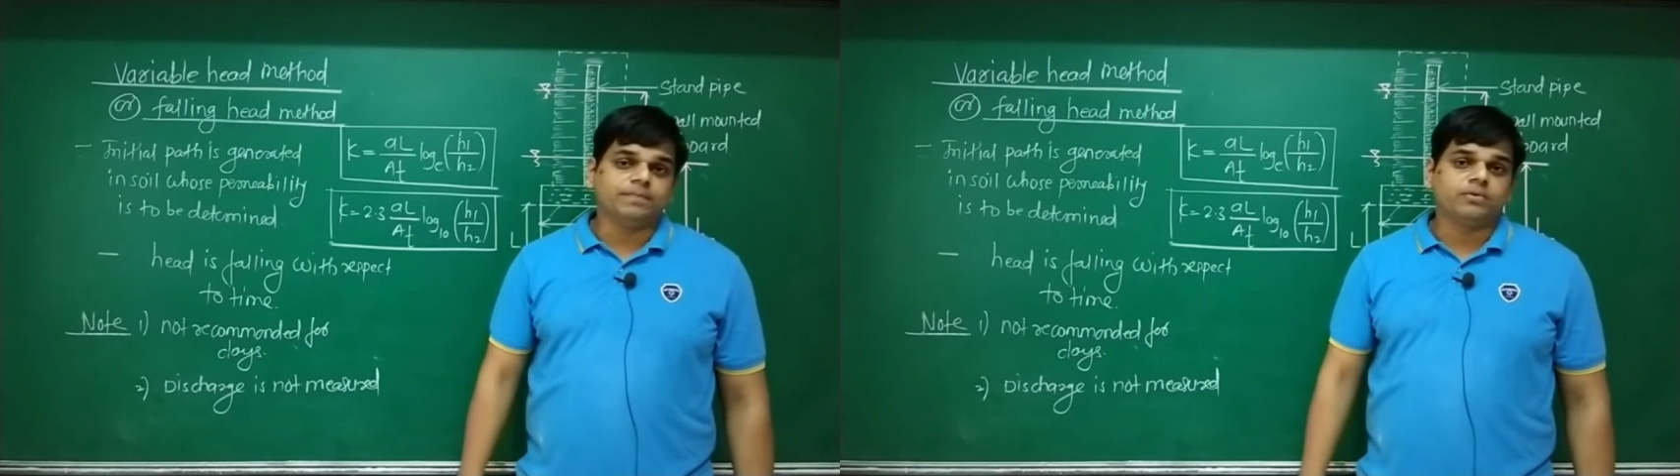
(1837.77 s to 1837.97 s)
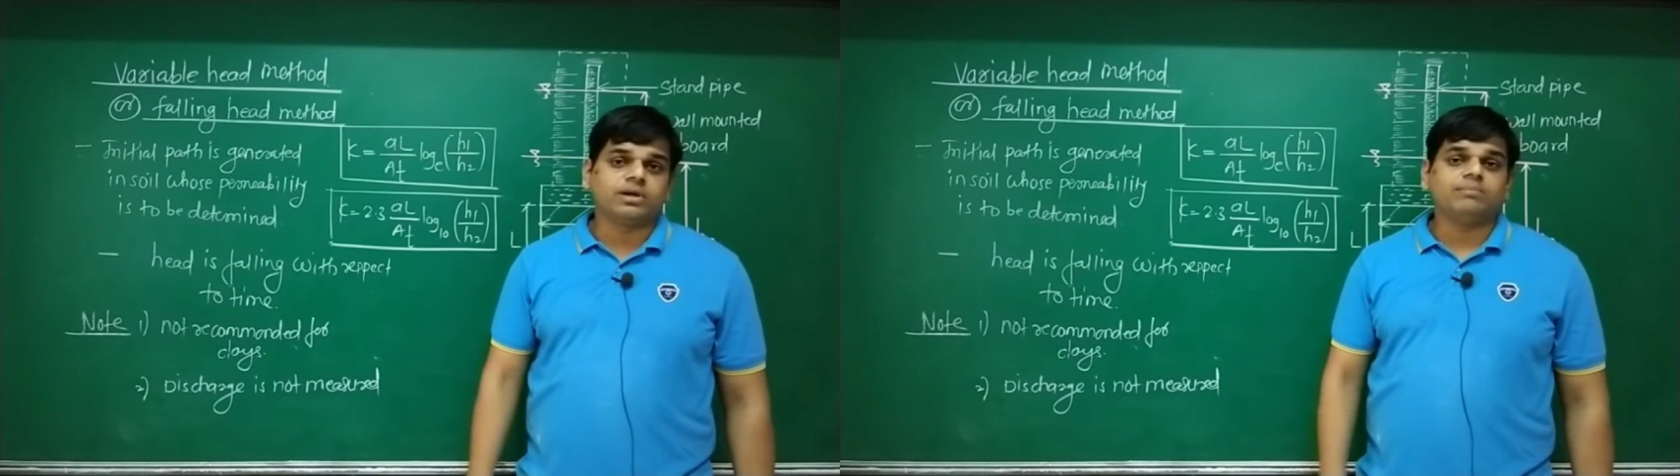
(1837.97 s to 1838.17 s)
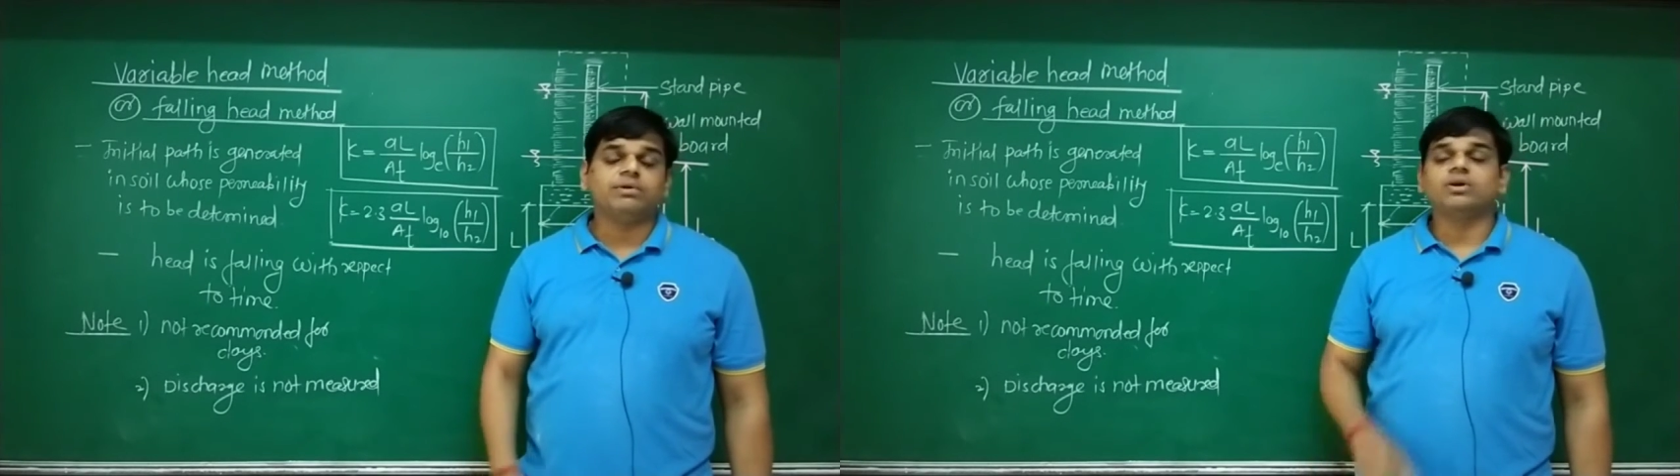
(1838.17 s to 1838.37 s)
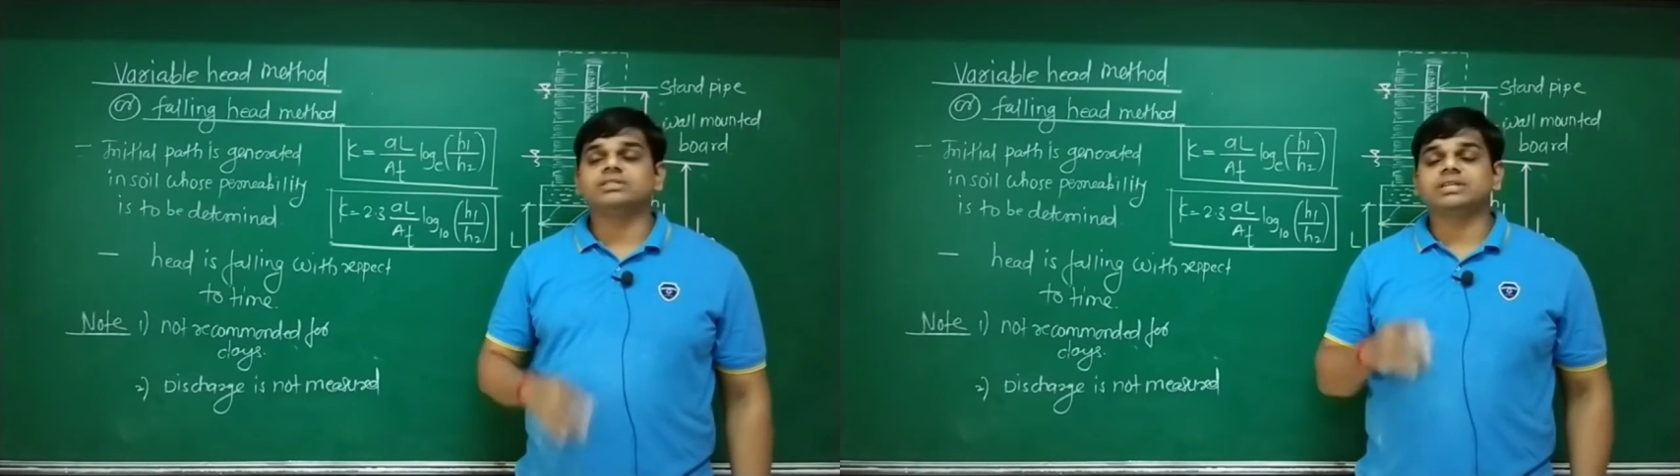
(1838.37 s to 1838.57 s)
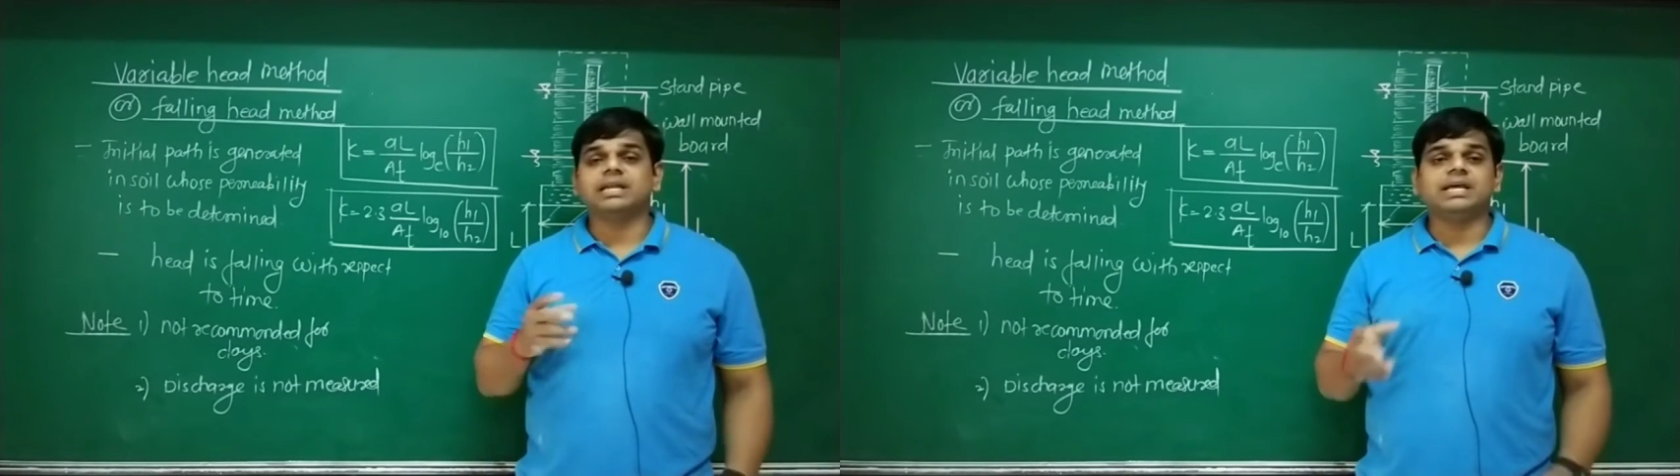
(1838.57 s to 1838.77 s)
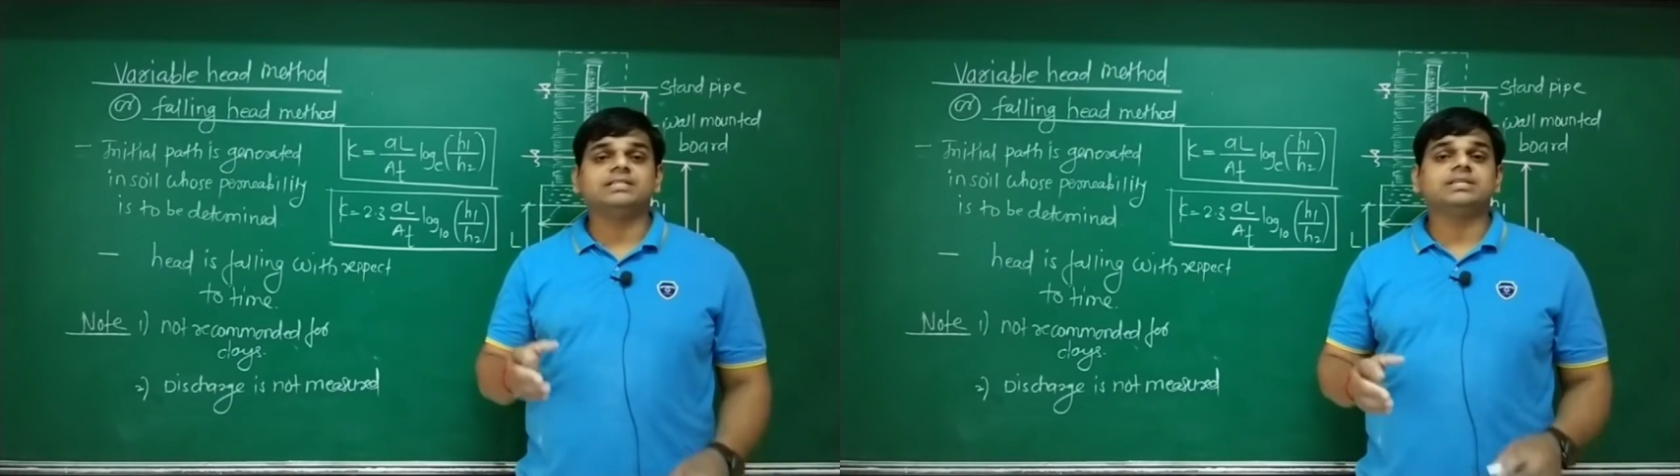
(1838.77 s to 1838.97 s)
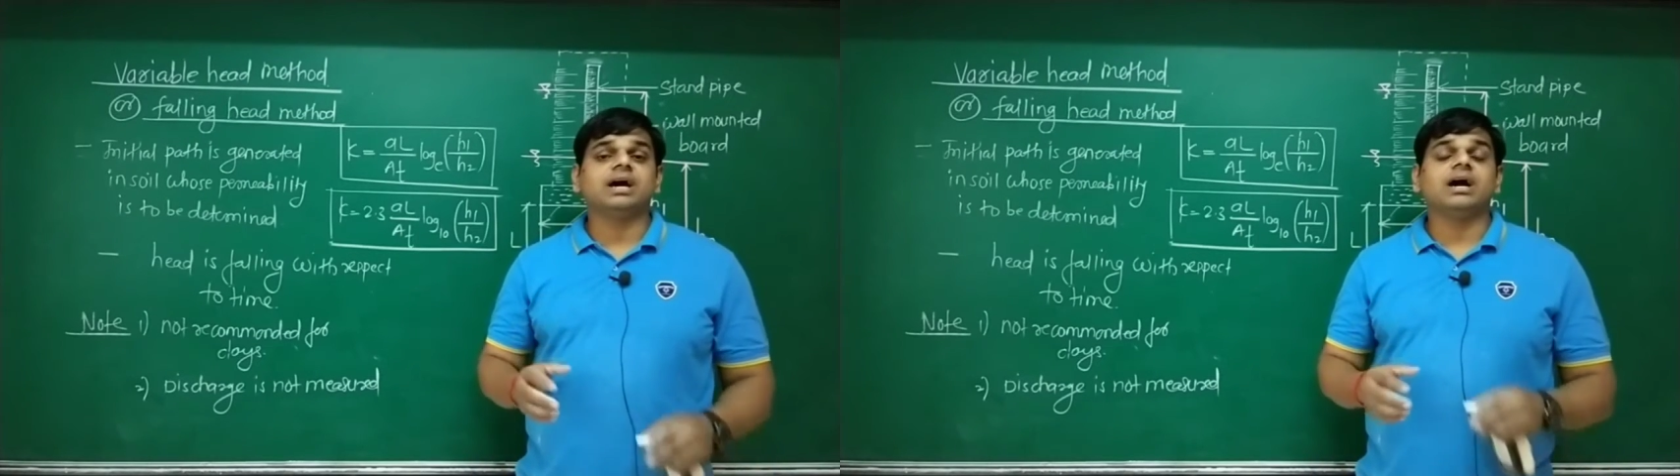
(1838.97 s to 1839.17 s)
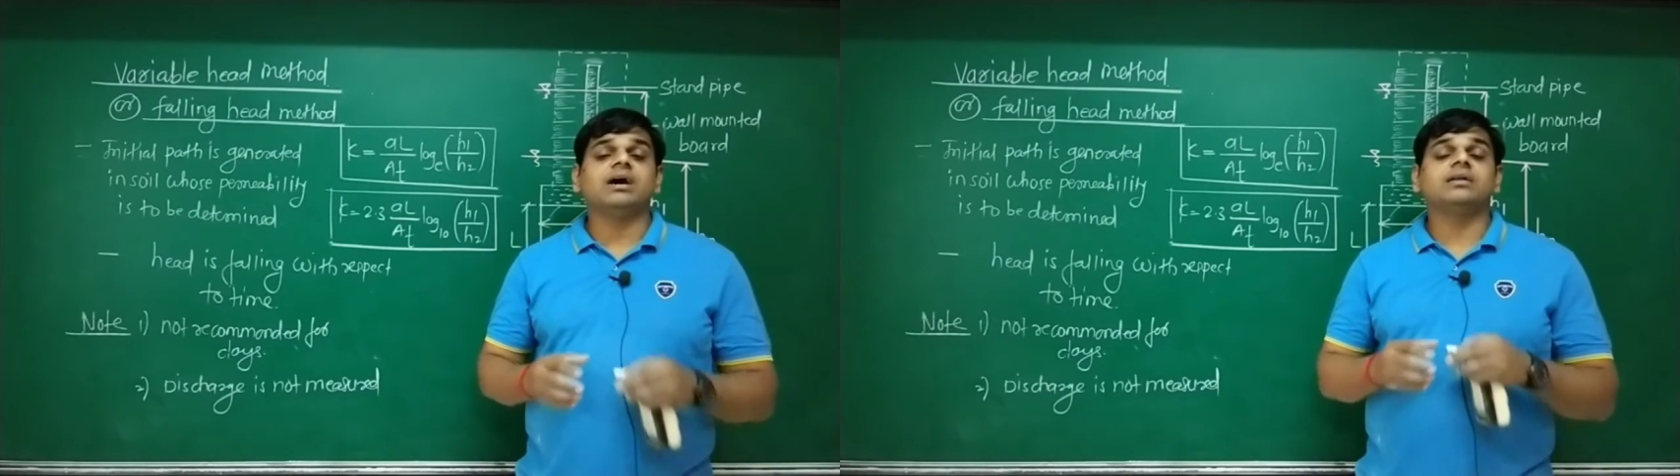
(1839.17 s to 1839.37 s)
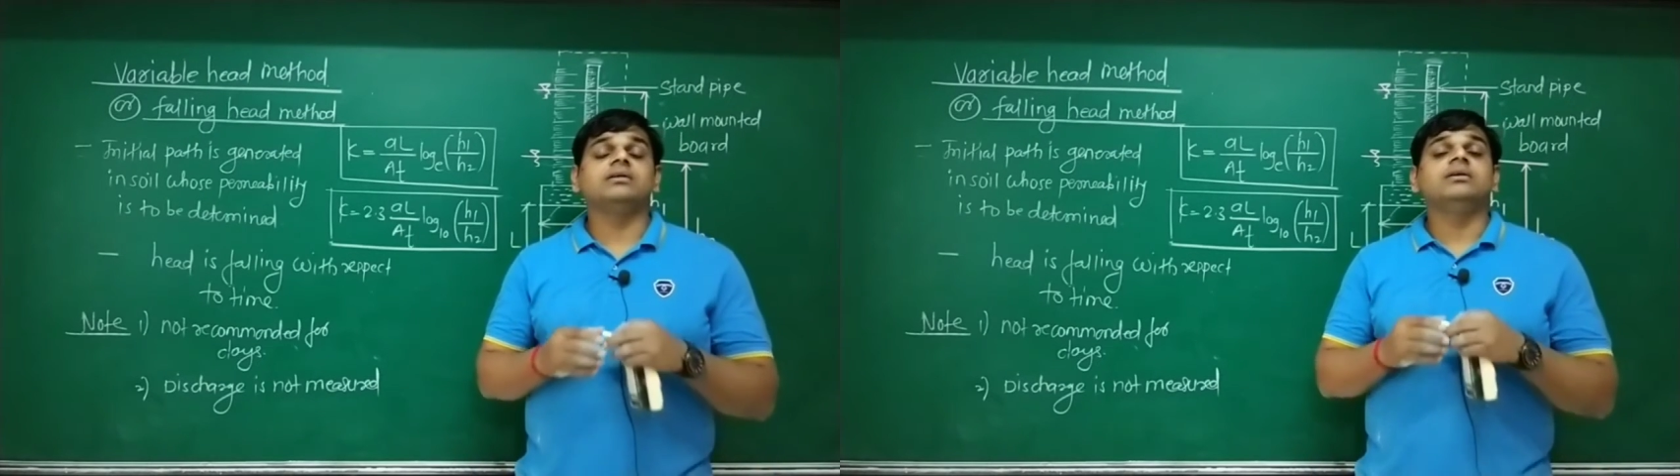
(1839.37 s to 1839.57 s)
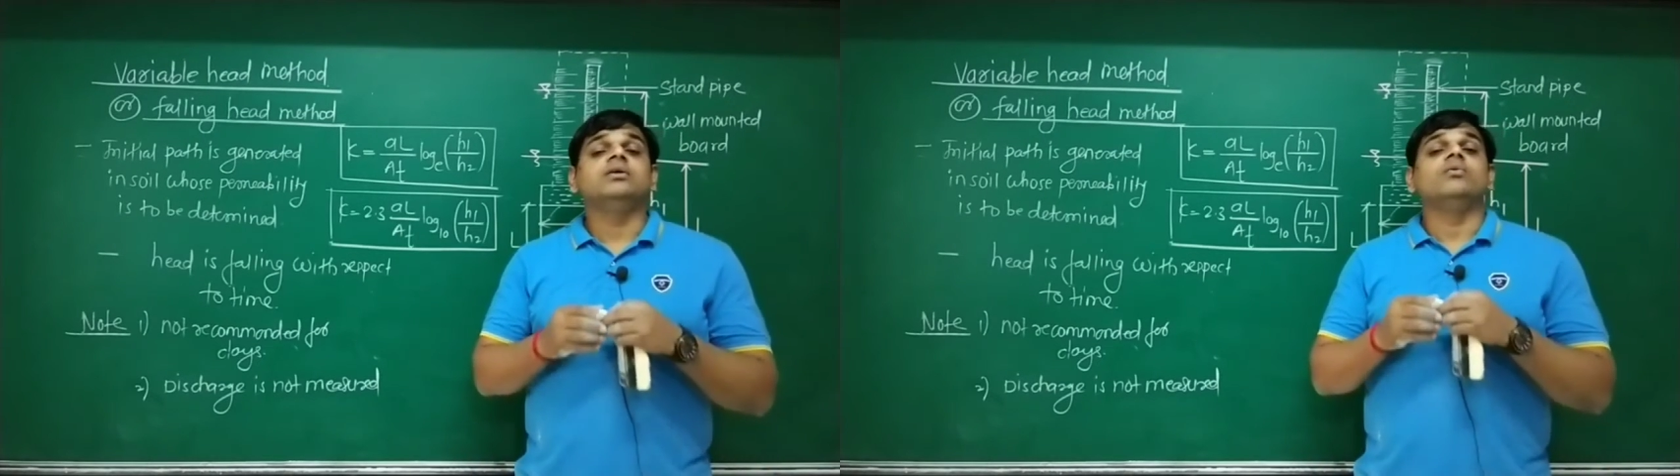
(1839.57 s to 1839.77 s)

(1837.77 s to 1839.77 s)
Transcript: Okay, because clays are